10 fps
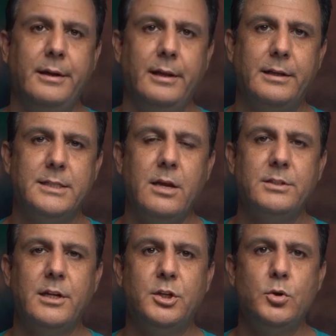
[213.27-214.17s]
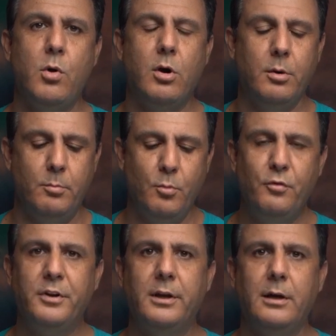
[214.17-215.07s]
It sounds like you are
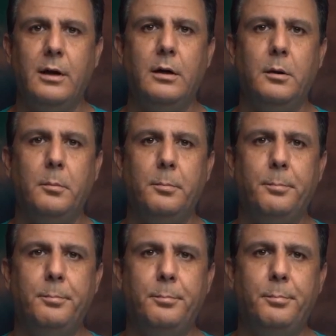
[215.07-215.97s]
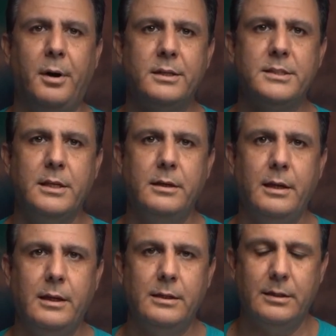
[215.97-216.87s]
moving pots
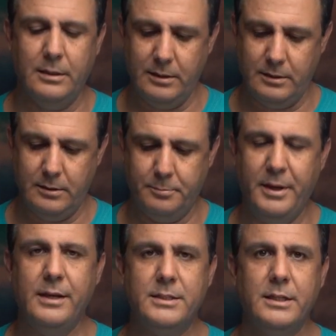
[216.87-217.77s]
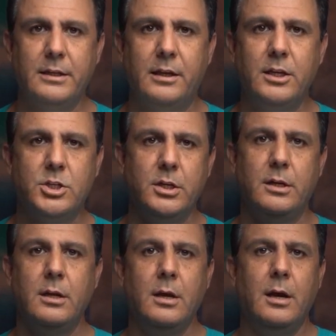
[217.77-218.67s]
and pans in the
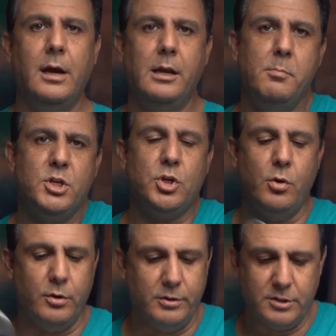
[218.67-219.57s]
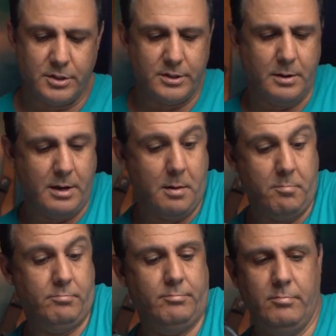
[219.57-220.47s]
kitchen. Let me show you. It's just
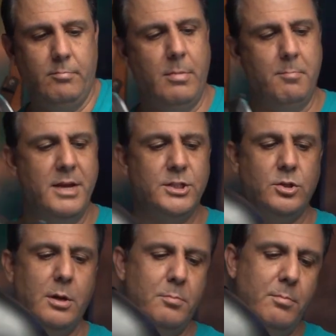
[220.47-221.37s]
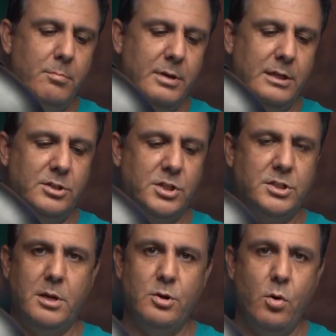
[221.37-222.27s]
it's
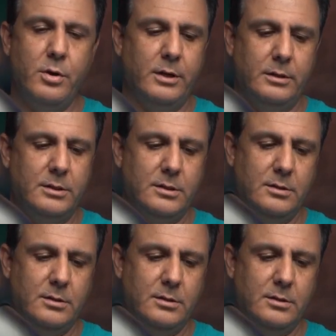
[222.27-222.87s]
just annoying.